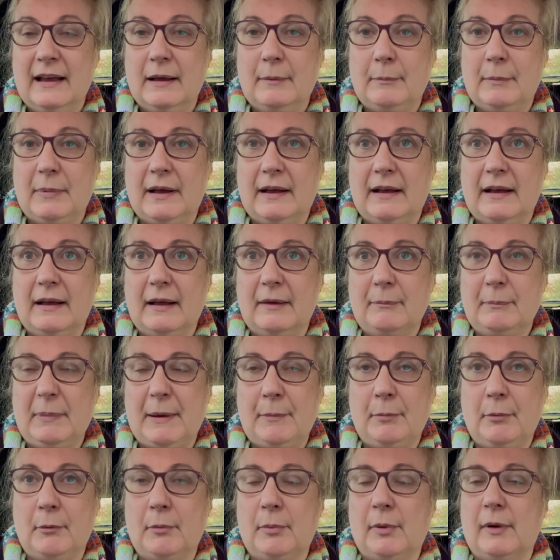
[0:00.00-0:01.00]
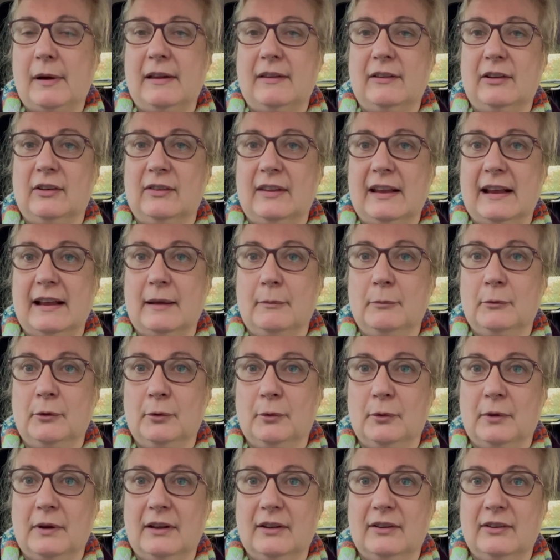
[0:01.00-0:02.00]
but people will probably just think I'm
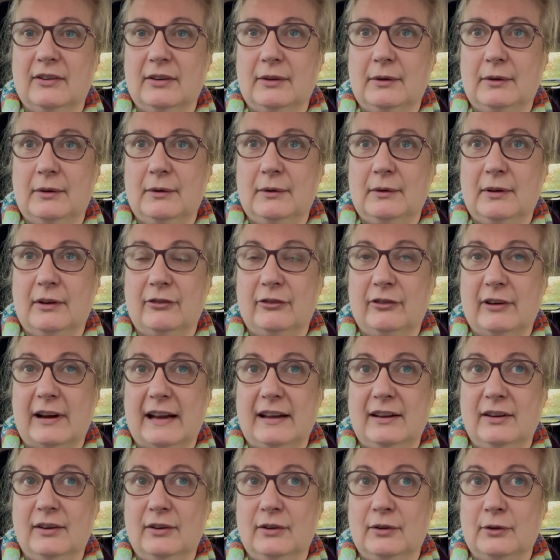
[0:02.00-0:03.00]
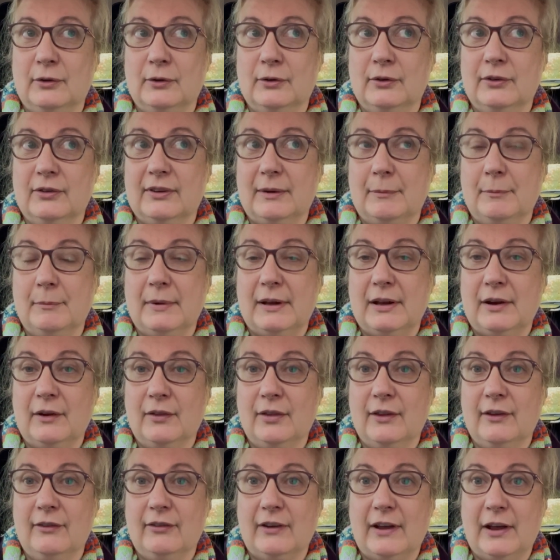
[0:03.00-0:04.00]
talking to a friend or somebody
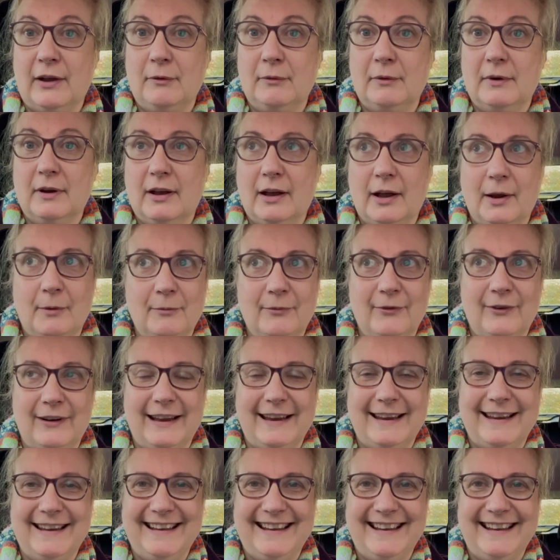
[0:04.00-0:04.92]
on the phone, hopefully.